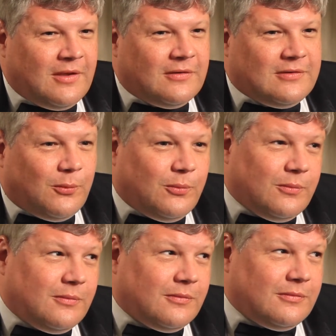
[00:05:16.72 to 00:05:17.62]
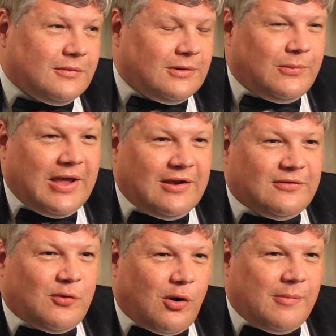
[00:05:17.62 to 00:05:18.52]
So we had to
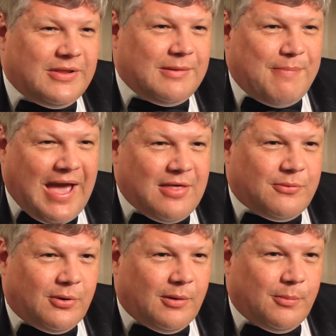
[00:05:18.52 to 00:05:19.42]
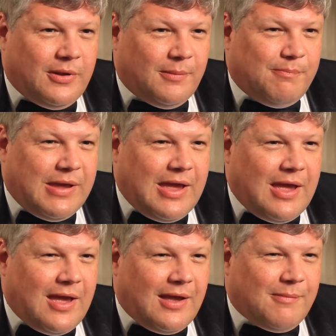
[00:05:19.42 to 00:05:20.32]
store them in the bathroom, in a
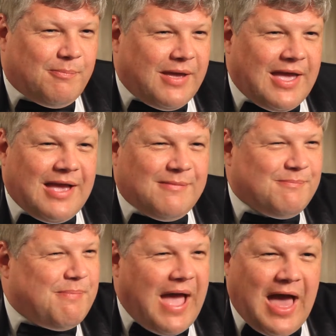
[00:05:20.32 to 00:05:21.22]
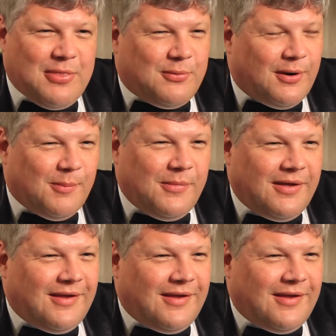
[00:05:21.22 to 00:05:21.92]
big, big bathroom